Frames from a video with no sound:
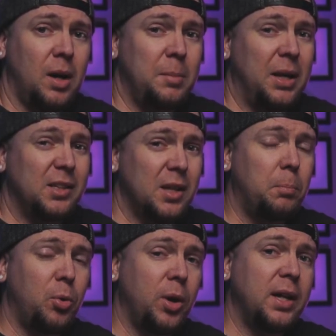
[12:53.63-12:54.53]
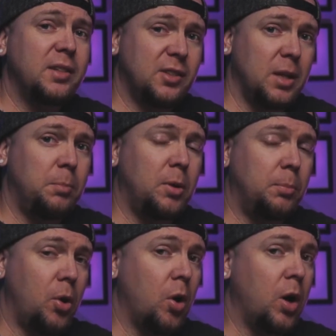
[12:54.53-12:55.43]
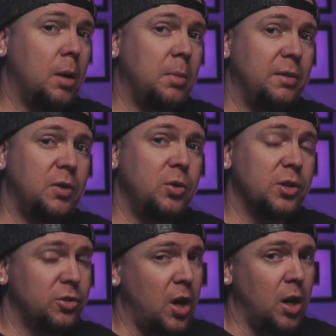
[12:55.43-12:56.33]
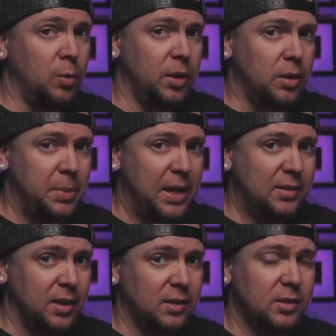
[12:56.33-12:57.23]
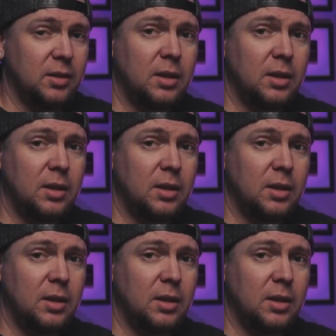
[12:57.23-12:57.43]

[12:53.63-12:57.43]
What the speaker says: I mean, it's a pretty simple program if you just start with the basics.